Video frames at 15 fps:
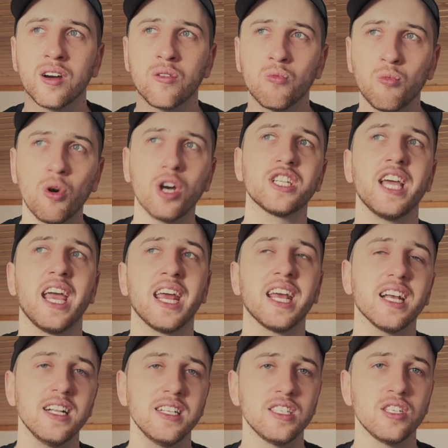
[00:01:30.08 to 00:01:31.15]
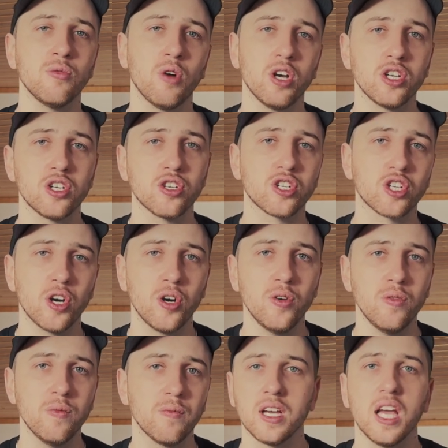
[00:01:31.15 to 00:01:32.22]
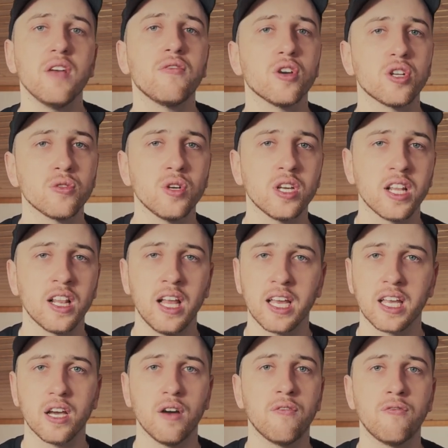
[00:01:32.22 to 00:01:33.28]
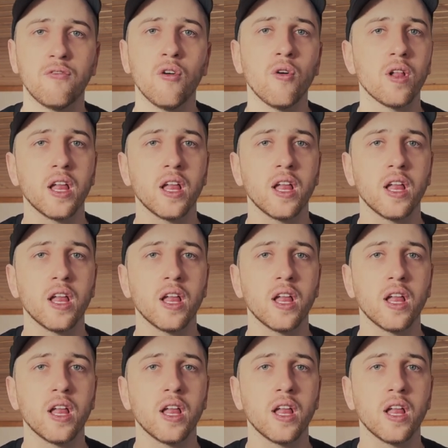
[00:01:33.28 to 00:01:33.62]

what angles you want to show. If you're doing like a full